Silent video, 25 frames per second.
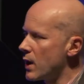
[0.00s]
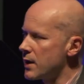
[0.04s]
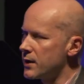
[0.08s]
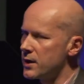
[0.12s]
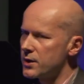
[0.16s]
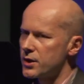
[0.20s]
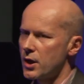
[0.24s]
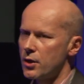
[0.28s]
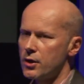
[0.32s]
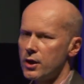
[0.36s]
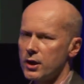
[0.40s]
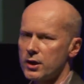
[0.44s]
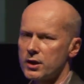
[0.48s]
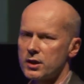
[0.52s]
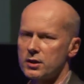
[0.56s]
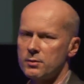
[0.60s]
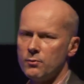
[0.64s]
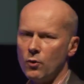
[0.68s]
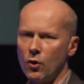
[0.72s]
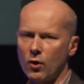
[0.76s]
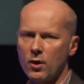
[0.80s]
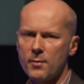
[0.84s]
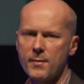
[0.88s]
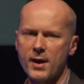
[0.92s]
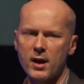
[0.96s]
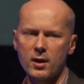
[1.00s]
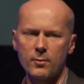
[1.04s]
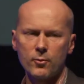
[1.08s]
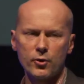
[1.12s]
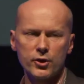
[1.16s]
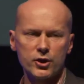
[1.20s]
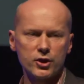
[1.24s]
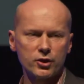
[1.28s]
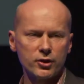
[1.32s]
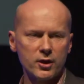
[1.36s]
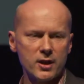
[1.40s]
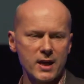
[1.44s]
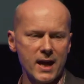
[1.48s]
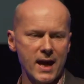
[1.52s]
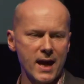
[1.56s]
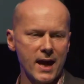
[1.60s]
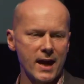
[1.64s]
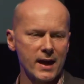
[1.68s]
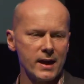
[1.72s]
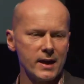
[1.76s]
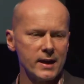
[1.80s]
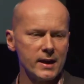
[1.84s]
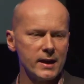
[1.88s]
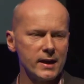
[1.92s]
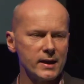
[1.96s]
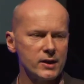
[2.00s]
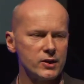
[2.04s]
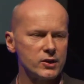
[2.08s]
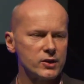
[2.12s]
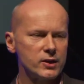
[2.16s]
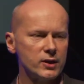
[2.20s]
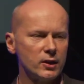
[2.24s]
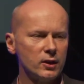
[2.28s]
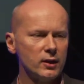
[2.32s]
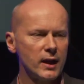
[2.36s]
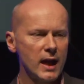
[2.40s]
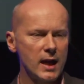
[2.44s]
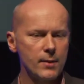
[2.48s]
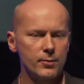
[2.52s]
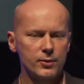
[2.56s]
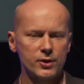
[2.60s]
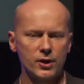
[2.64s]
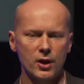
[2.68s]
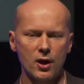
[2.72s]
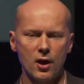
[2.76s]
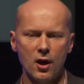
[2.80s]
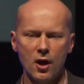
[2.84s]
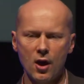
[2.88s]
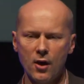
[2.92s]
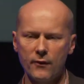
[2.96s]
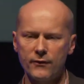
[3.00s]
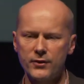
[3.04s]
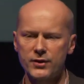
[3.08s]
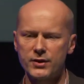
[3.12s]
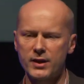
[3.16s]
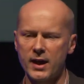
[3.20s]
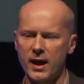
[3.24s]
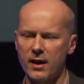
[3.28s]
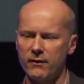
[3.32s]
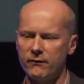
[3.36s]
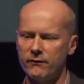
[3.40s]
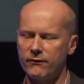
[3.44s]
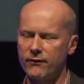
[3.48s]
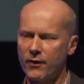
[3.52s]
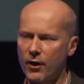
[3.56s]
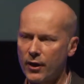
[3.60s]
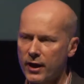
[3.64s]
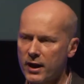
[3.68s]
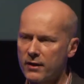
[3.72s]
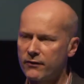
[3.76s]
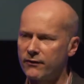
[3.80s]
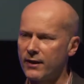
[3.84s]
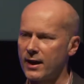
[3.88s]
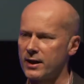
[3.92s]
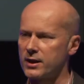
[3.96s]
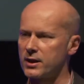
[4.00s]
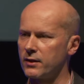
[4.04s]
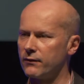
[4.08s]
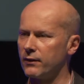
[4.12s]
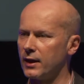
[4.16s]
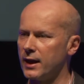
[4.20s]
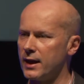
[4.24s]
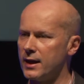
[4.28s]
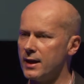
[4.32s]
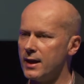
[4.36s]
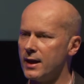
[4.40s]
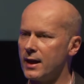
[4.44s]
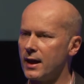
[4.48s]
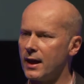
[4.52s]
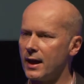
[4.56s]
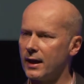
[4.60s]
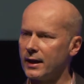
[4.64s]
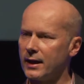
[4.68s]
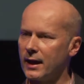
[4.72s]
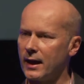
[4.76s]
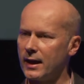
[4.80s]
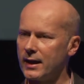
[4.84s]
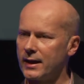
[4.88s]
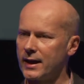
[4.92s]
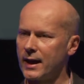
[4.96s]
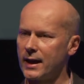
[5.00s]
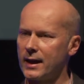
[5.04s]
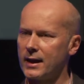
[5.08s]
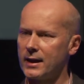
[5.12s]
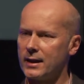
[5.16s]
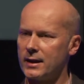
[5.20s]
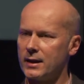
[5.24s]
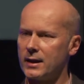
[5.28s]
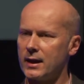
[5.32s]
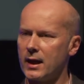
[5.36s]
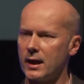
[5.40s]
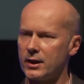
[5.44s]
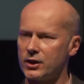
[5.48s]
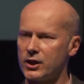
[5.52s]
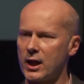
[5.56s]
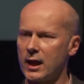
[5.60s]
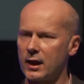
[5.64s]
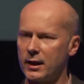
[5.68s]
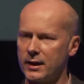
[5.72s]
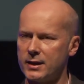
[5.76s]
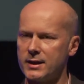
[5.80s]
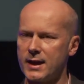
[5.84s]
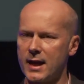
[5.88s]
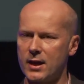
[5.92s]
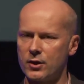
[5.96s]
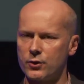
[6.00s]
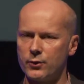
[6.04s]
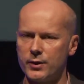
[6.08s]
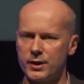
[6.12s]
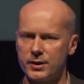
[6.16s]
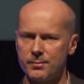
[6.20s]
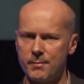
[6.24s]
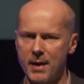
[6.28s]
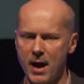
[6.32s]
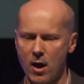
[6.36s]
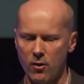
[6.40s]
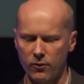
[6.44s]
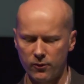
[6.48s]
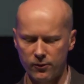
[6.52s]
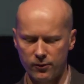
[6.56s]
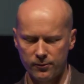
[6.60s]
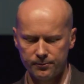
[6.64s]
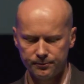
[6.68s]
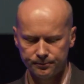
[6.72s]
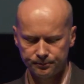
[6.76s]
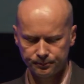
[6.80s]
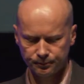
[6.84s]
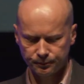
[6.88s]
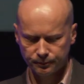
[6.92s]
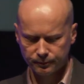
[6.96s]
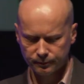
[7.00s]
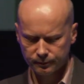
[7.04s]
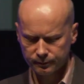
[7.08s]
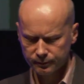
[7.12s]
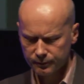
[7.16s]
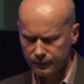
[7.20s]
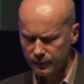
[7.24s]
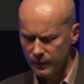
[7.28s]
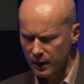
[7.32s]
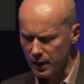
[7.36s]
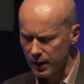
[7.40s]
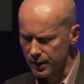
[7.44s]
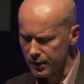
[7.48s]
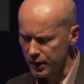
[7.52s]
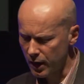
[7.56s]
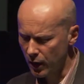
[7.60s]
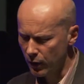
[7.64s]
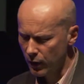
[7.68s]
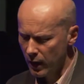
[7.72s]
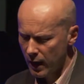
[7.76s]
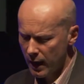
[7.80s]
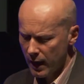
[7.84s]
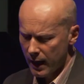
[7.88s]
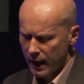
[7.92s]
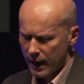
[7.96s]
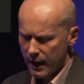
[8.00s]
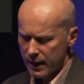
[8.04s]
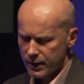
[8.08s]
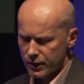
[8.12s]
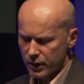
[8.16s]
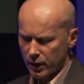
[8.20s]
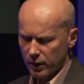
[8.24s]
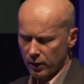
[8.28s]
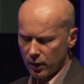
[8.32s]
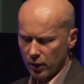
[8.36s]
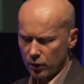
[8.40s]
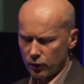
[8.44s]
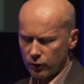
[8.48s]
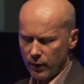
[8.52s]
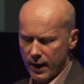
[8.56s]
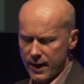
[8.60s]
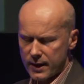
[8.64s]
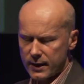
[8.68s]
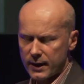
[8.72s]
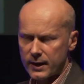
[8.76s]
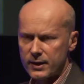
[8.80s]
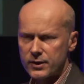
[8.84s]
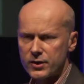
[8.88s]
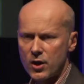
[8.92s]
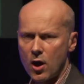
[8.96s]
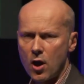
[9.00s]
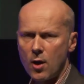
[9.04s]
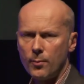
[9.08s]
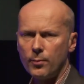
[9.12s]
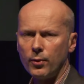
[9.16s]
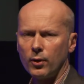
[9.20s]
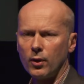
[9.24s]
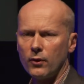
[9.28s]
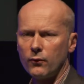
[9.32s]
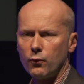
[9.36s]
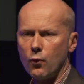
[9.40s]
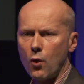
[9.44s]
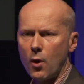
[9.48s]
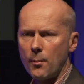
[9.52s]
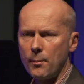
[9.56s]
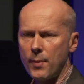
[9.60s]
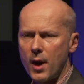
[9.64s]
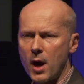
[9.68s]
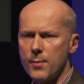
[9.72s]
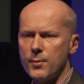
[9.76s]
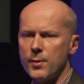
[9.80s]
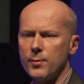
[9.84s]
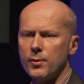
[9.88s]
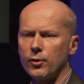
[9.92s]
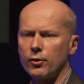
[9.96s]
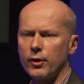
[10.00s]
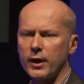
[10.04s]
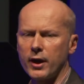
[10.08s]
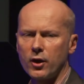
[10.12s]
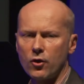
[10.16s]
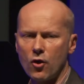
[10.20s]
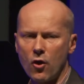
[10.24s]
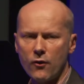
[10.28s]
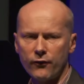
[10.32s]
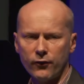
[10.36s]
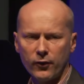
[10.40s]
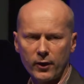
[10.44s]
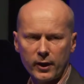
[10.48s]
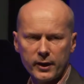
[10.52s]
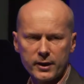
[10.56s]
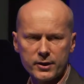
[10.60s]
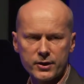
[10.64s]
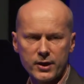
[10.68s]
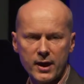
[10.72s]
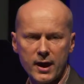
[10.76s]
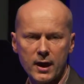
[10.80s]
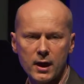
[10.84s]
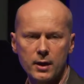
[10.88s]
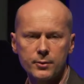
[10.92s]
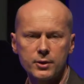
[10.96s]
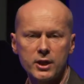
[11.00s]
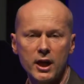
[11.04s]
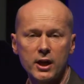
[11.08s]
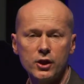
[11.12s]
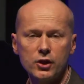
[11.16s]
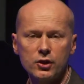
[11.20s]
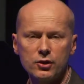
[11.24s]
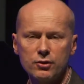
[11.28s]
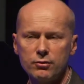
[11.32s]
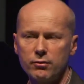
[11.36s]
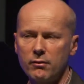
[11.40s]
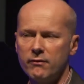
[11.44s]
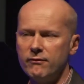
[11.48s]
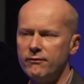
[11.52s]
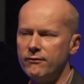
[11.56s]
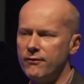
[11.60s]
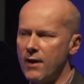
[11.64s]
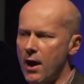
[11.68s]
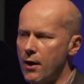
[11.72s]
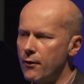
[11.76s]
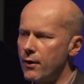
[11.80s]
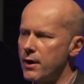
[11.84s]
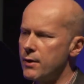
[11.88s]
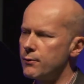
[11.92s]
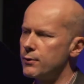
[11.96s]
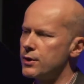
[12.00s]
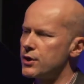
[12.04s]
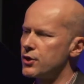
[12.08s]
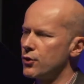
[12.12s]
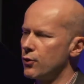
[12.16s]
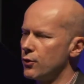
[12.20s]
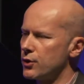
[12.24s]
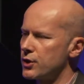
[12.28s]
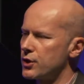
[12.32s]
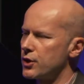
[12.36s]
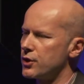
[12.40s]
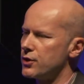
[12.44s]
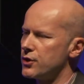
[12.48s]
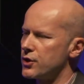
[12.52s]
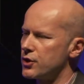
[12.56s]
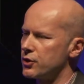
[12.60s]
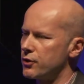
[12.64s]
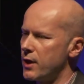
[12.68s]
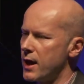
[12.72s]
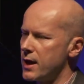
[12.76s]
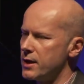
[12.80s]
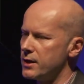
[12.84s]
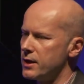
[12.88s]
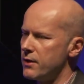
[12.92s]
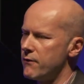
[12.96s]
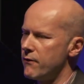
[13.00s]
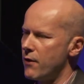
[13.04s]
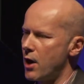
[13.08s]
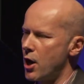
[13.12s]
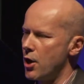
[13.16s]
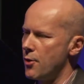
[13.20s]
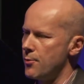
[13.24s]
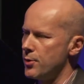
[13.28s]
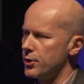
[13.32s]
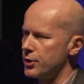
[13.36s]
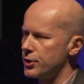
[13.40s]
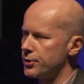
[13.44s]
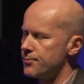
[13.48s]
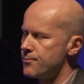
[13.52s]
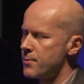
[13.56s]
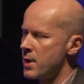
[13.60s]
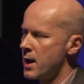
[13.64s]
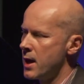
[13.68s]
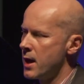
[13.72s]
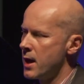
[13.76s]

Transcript: when there's only a small amount of moisture in the air, it's still able to harvest that very effectively and, and get it, uh, channel it down to its mouth. So it's a, a, great example of what biomimicry can offer. It's an adaptation to a very resource-constrained environment.